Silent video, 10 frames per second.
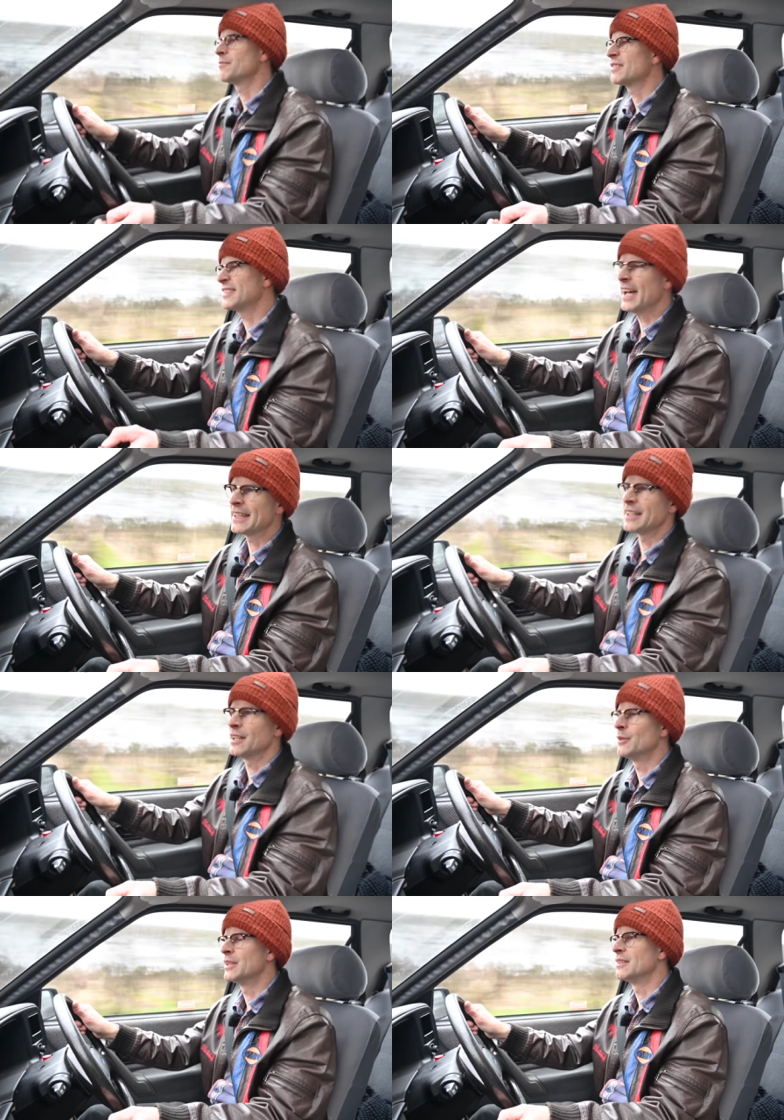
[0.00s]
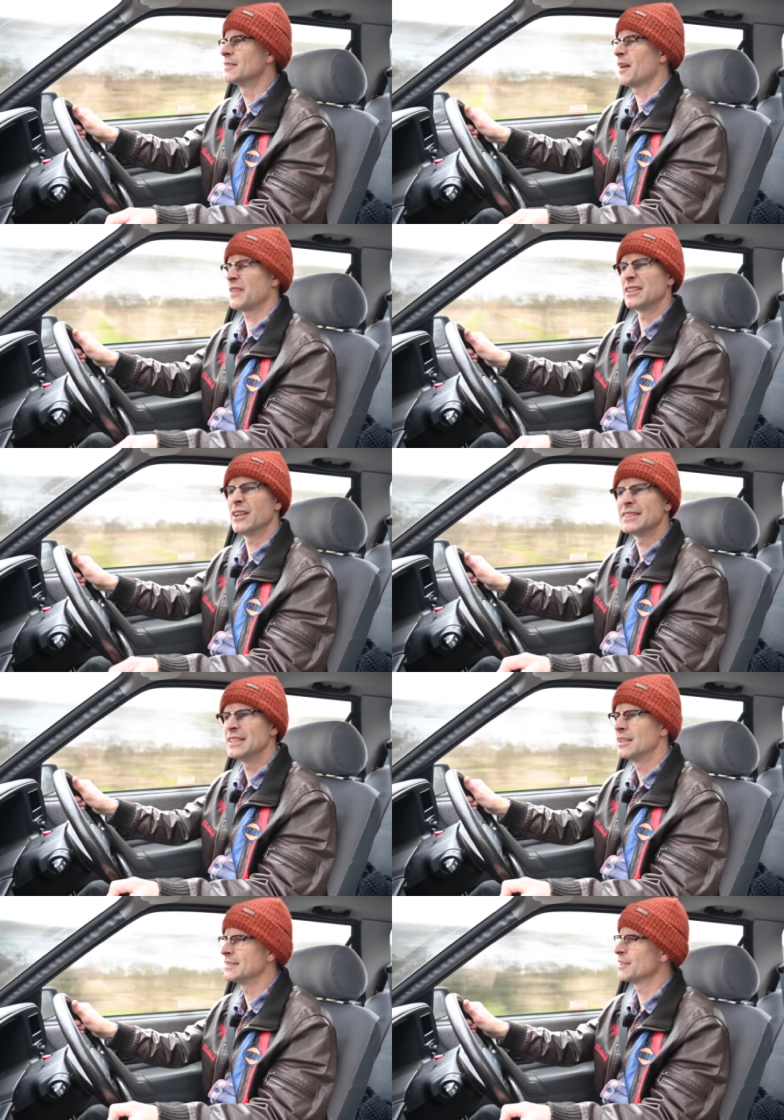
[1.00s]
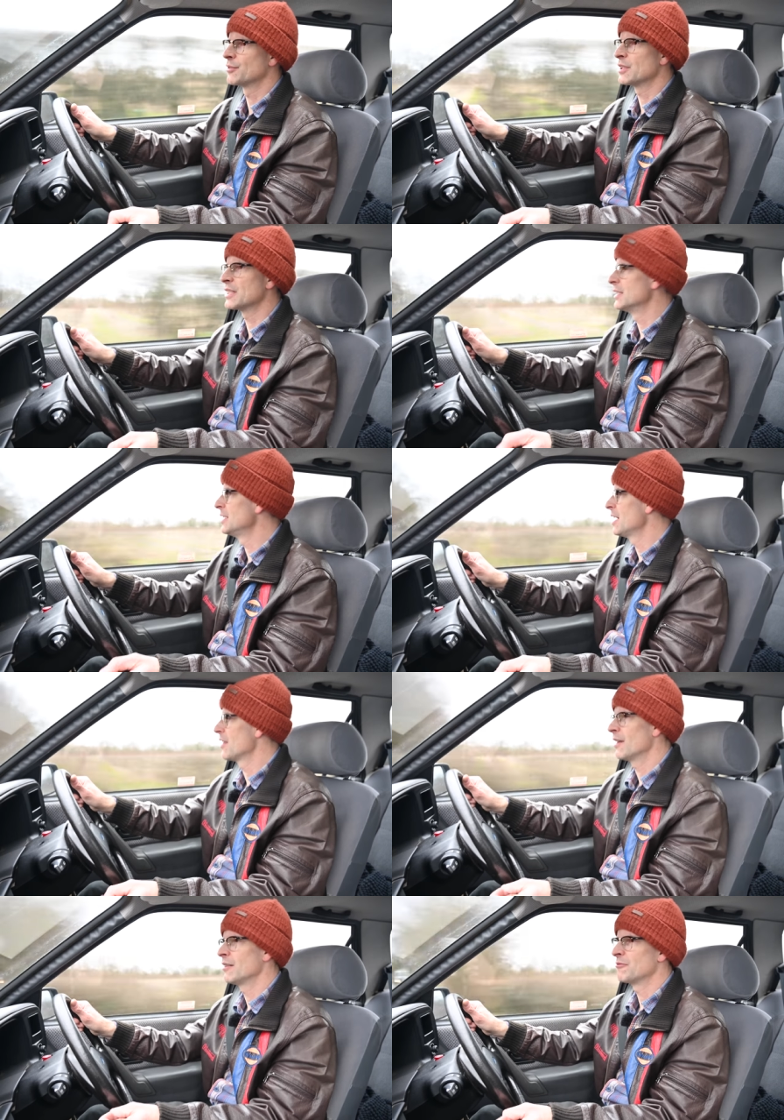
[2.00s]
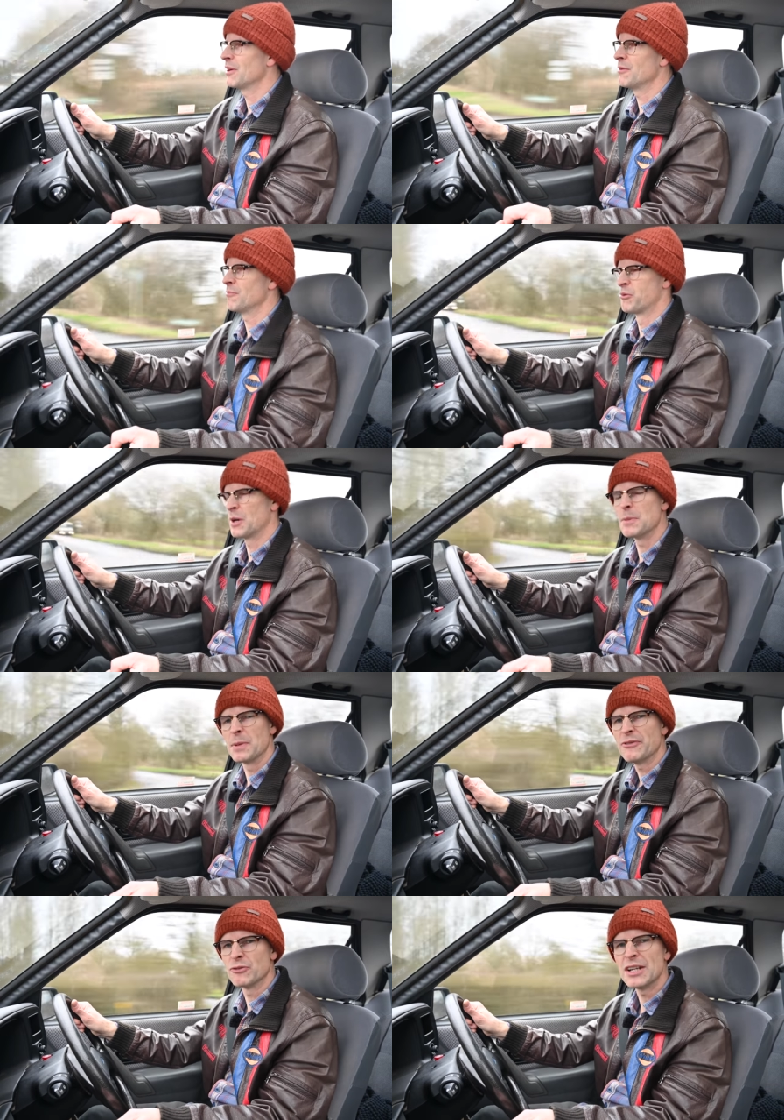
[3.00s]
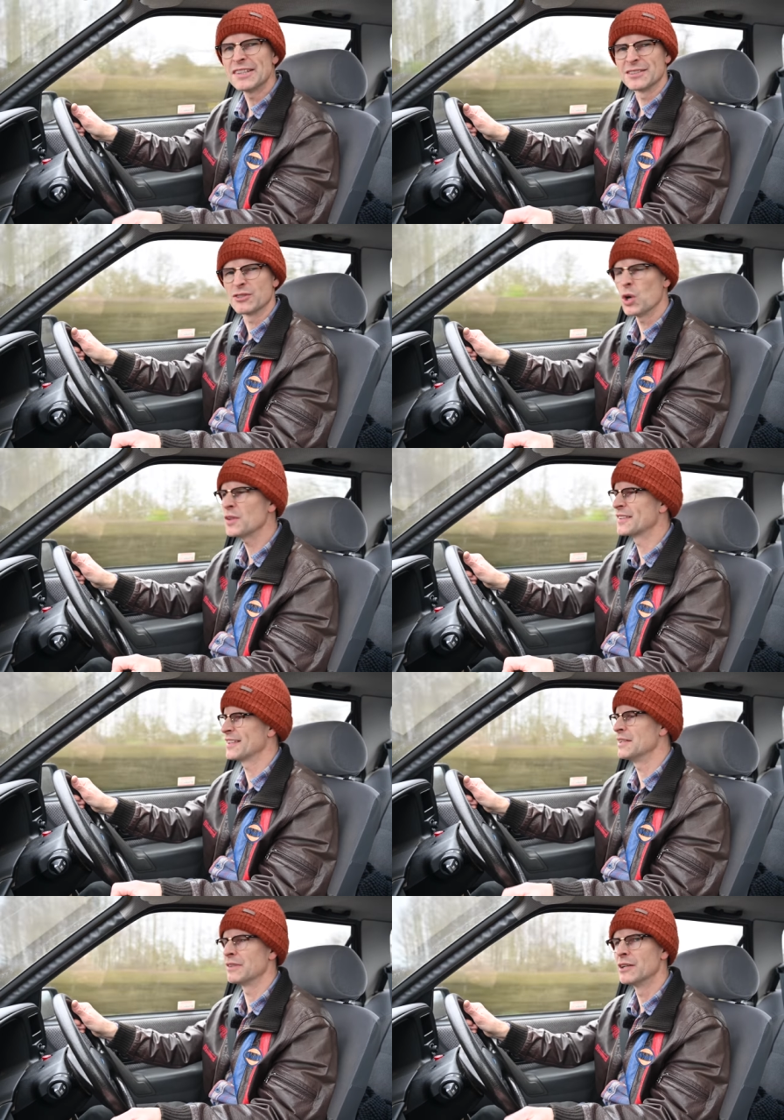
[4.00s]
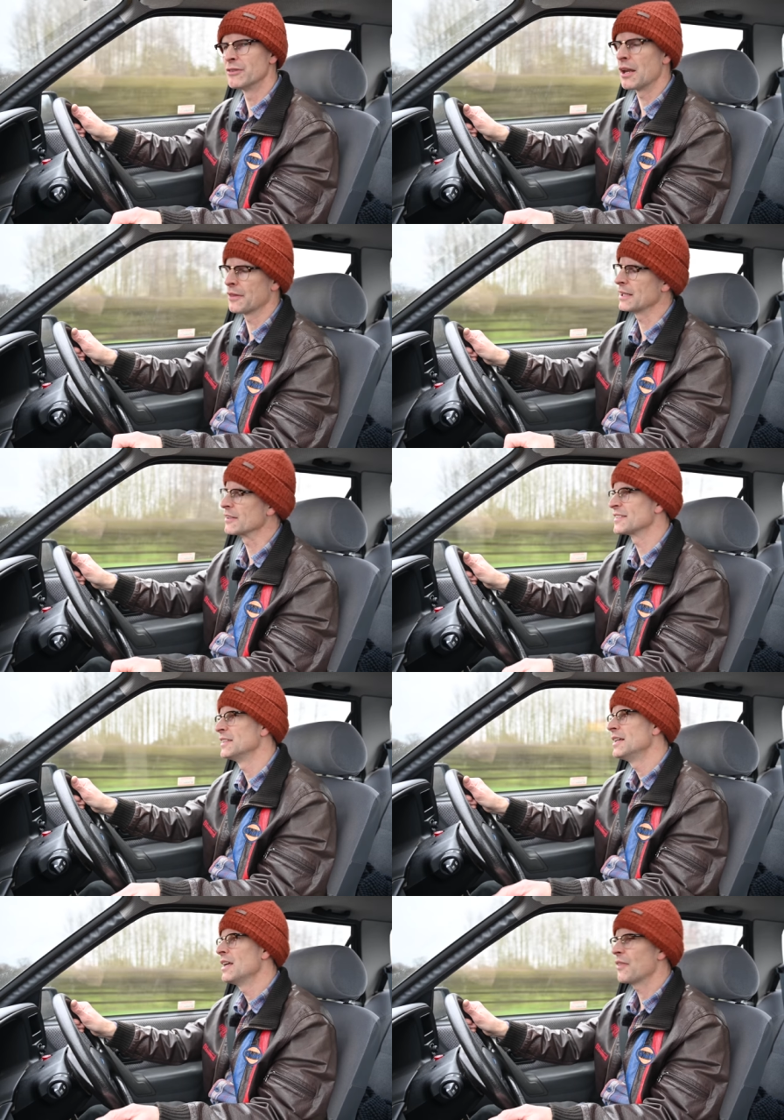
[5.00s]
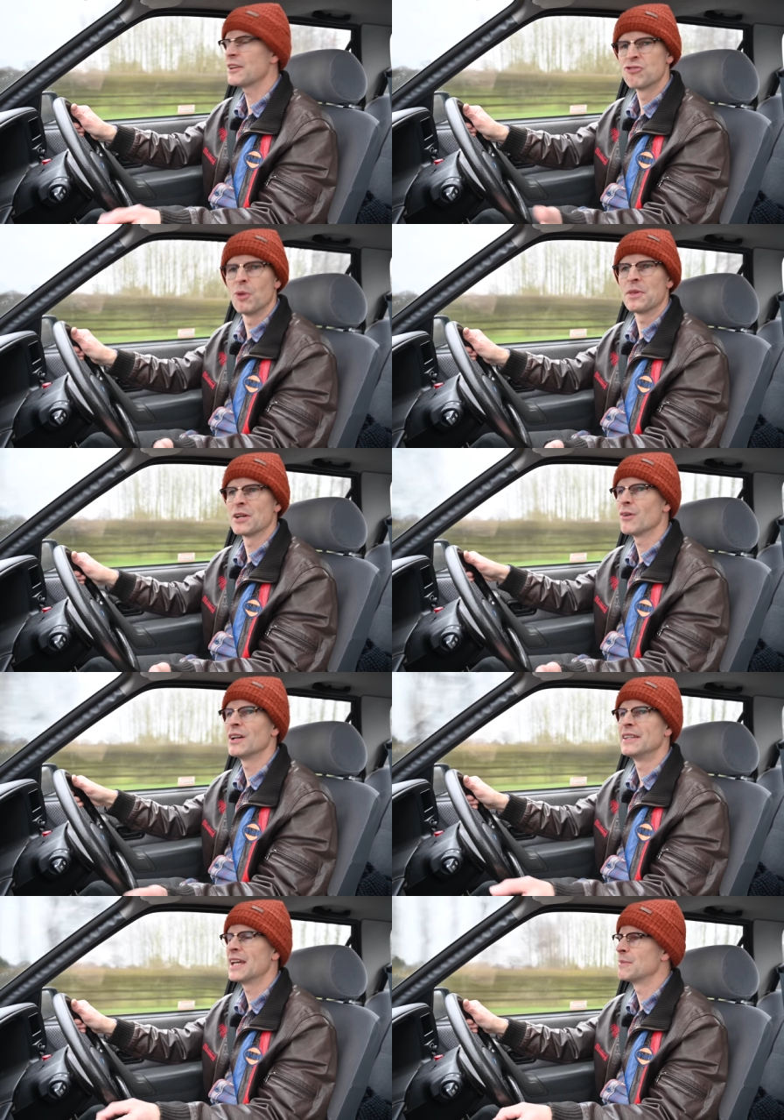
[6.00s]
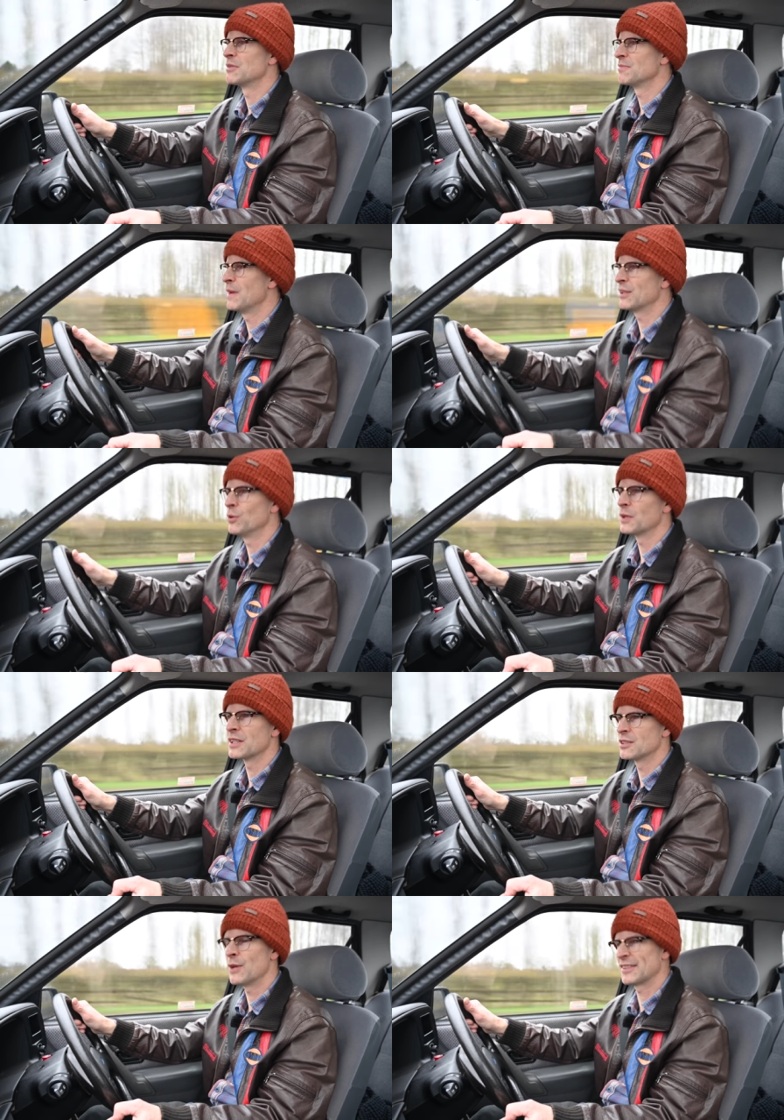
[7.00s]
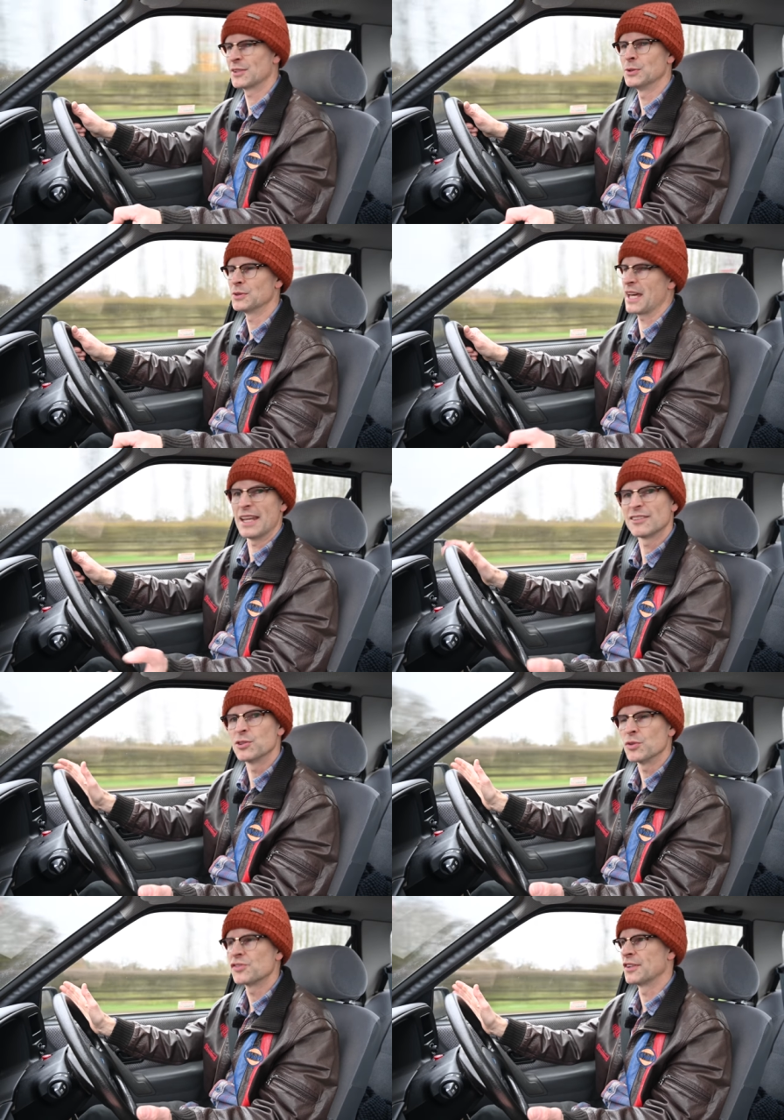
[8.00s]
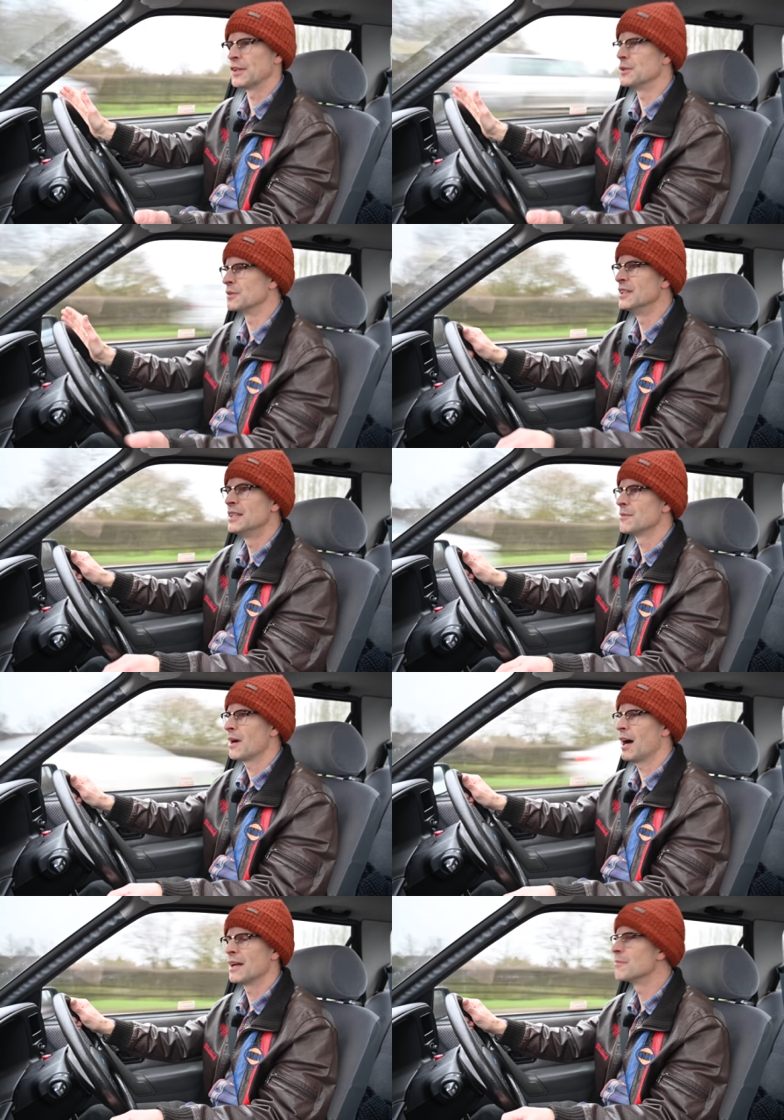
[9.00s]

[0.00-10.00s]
Sadly though, in I think 1993, probably for reasons of cost saving over anything else, they dropped the Orion name and made it all into Escort and Escort Saloon. I